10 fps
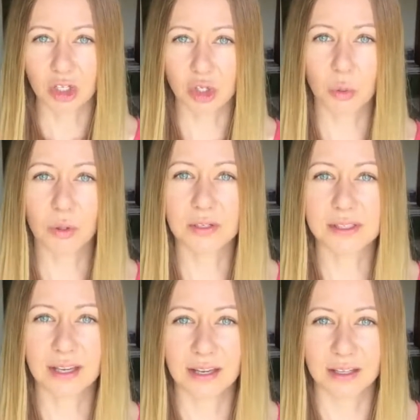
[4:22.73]

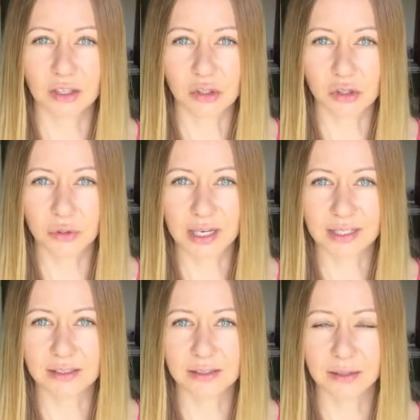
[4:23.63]
towards the
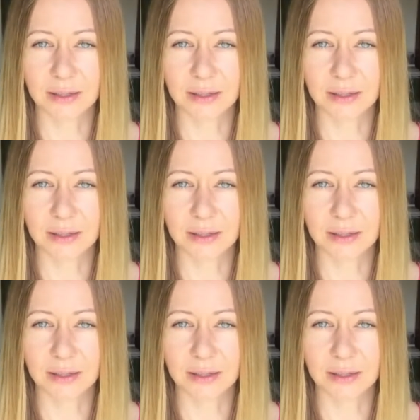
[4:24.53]
student.